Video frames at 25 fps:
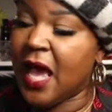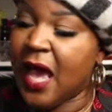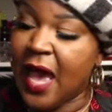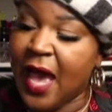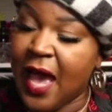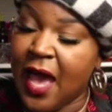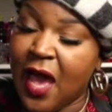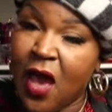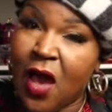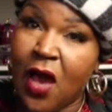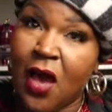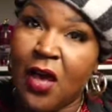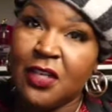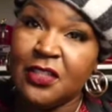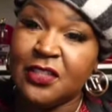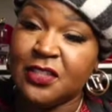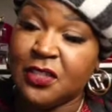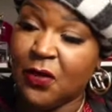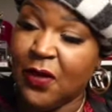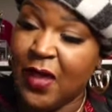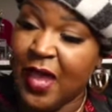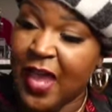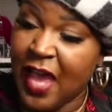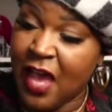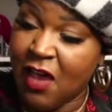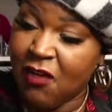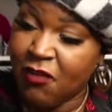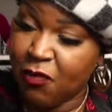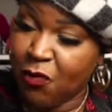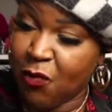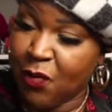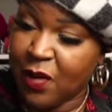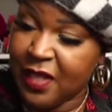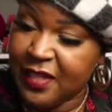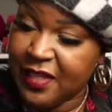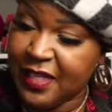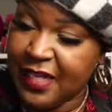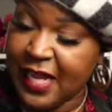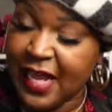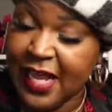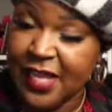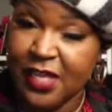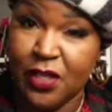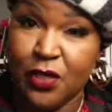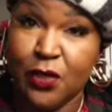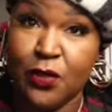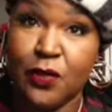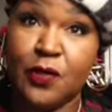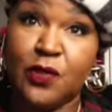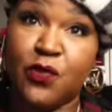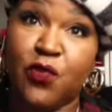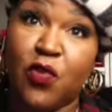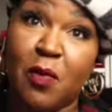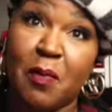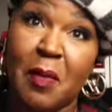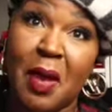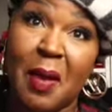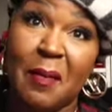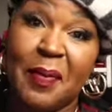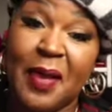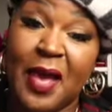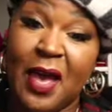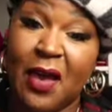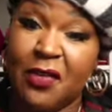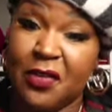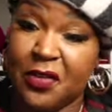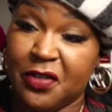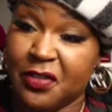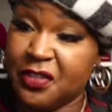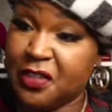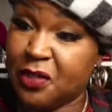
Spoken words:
I also have one that I use for my powder.